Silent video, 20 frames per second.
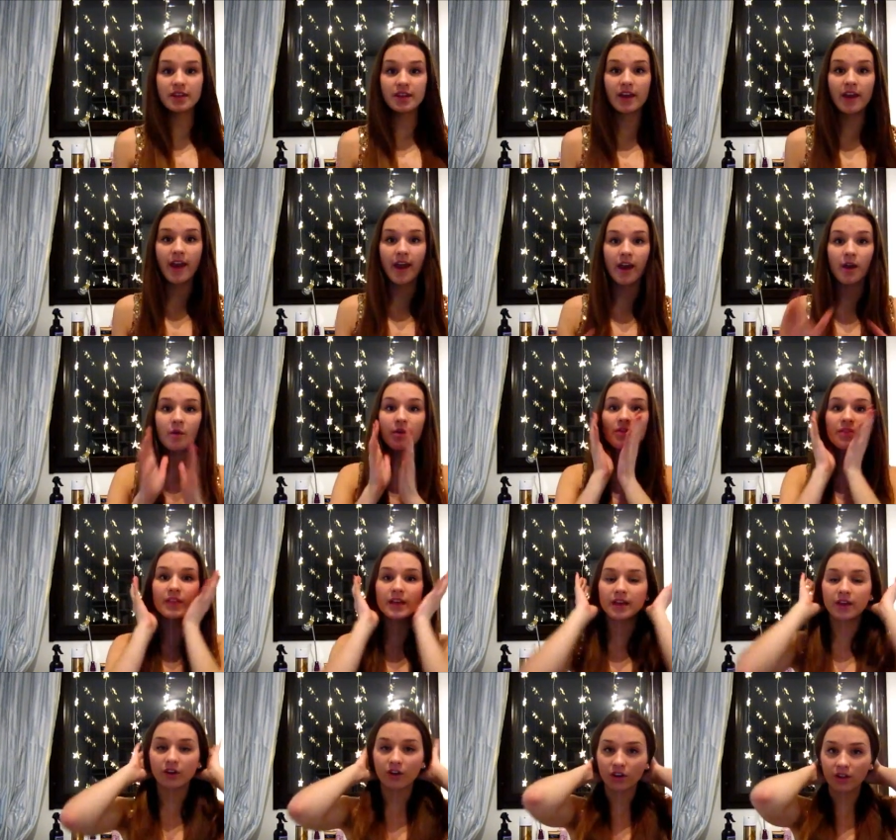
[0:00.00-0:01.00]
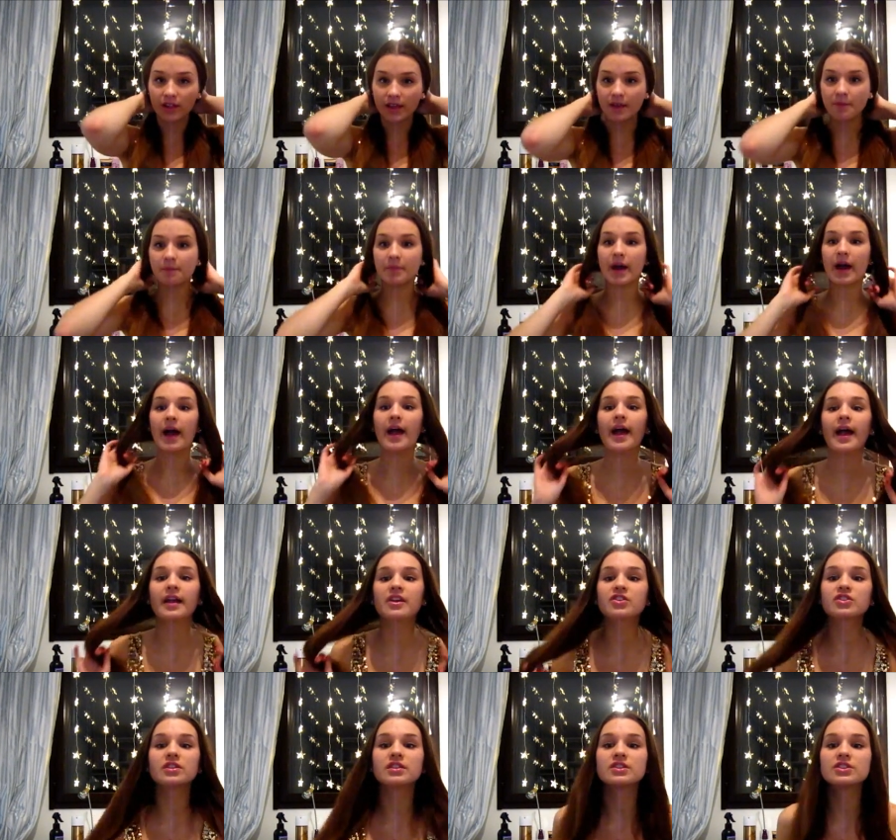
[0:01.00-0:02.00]
their hair when they curl it, but I
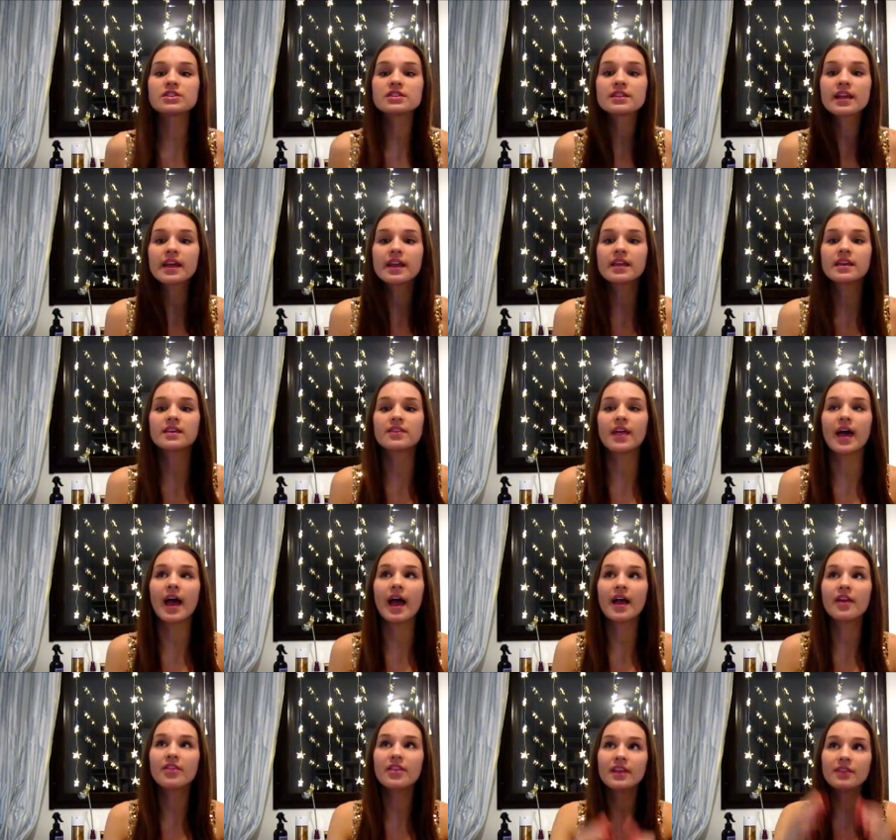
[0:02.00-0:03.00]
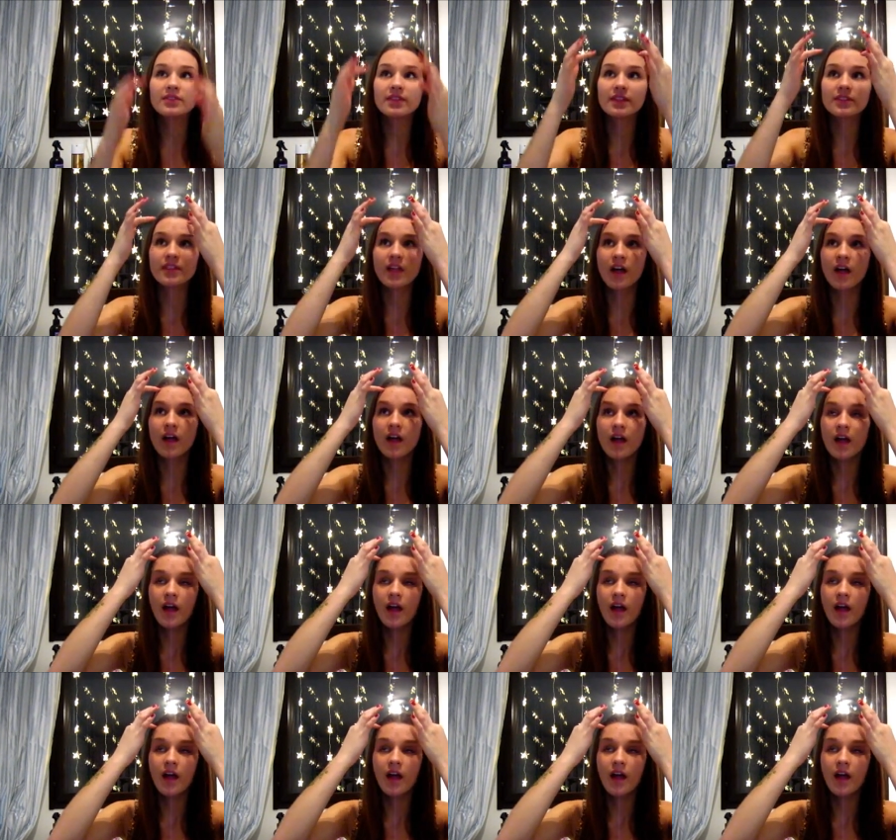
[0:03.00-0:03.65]
actually just like that. I think that the